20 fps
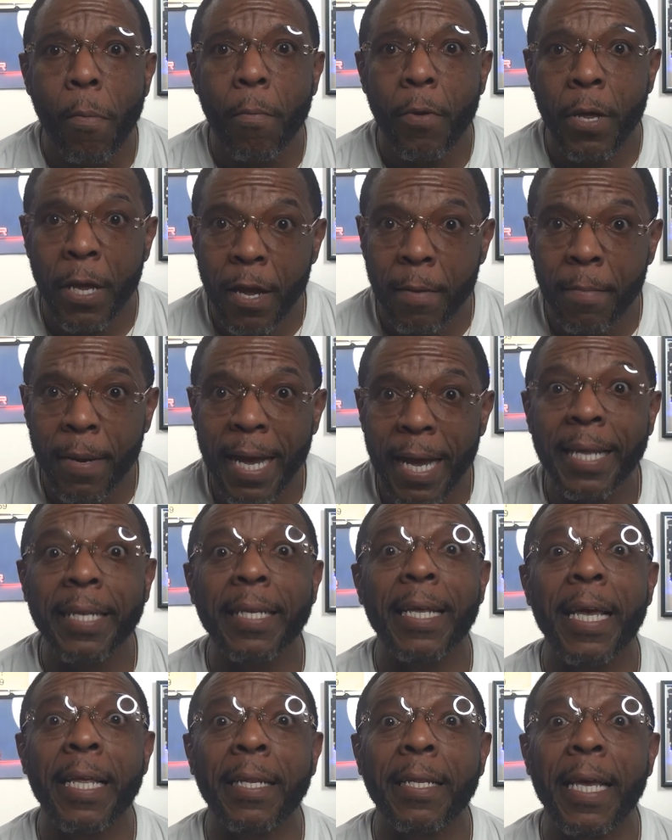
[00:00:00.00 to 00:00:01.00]
You hear me?
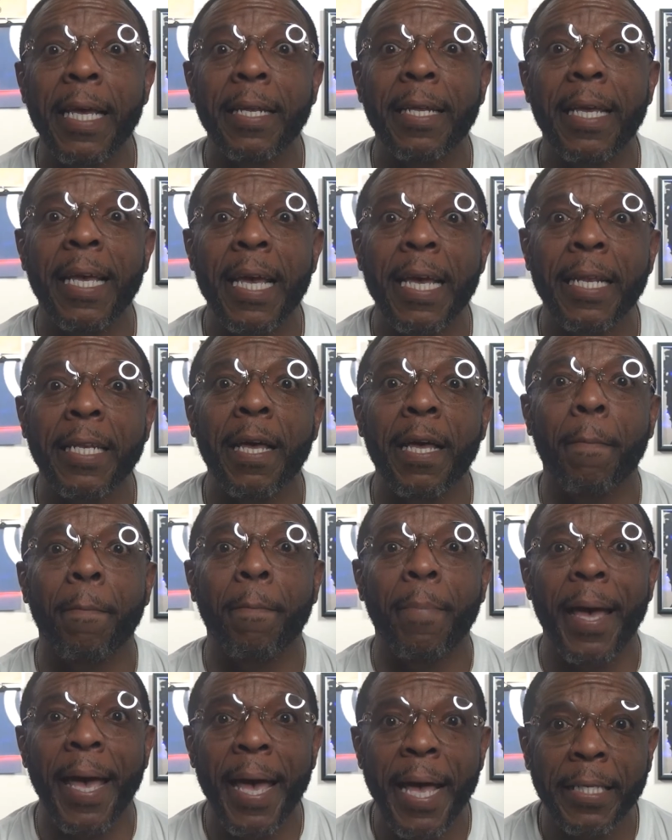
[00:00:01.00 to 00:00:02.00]
And, and, and end up
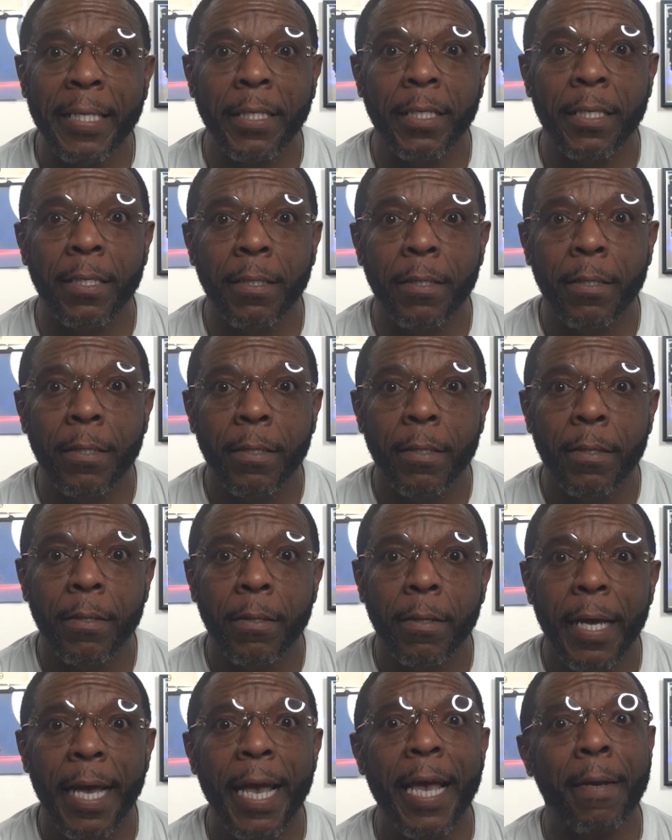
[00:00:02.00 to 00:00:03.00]
passing
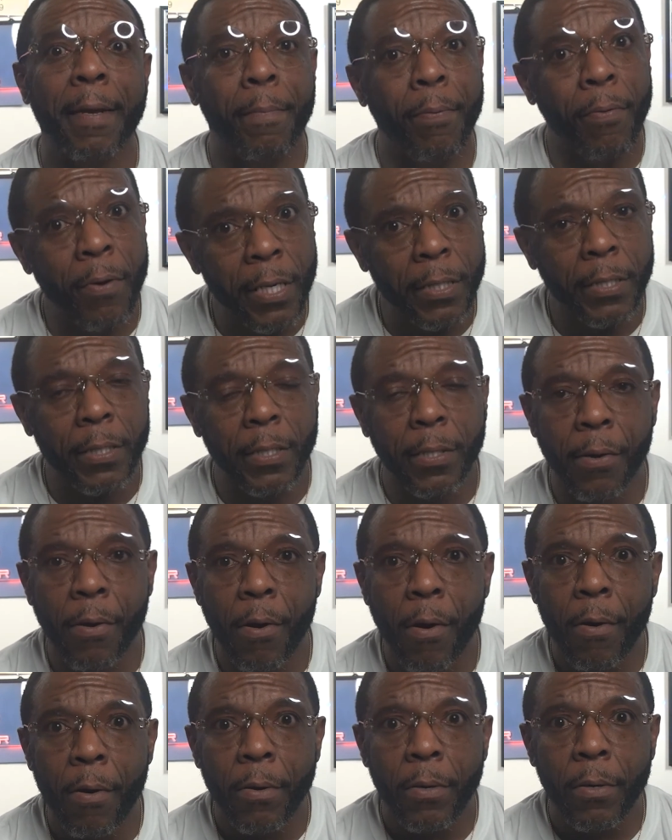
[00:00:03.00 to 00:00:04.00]
in prison.
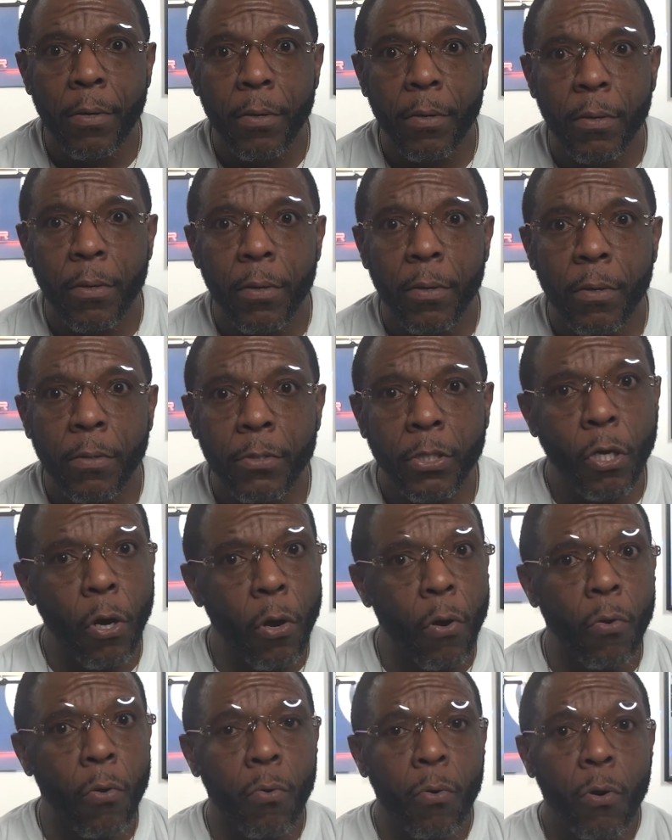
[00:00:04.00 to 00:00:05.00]

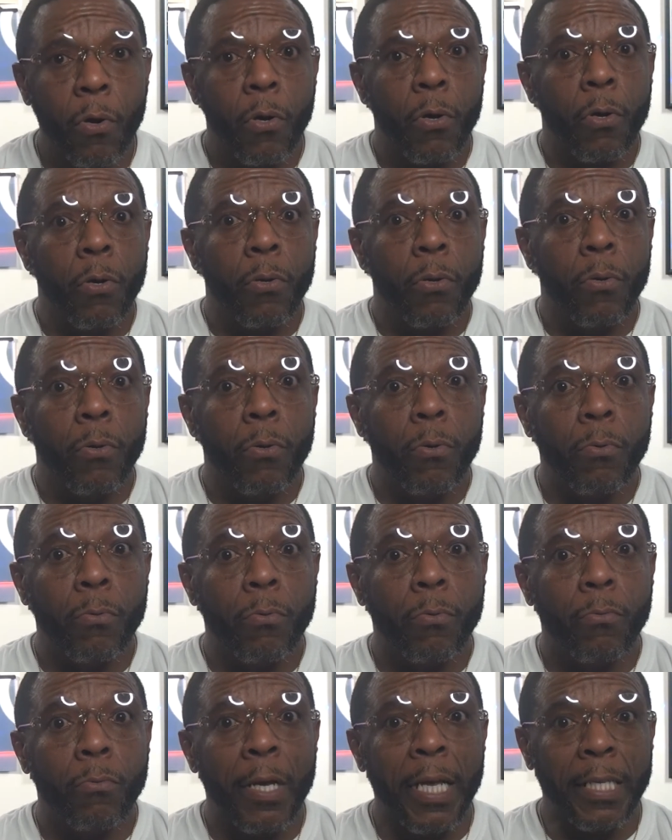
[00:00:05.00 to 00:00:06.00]
So
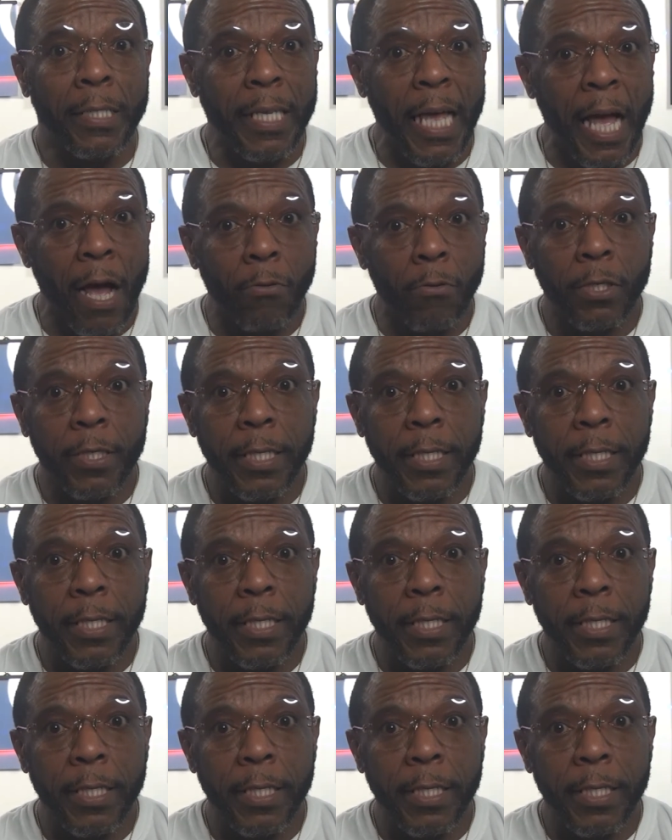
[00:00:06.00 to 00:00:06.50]
it sounds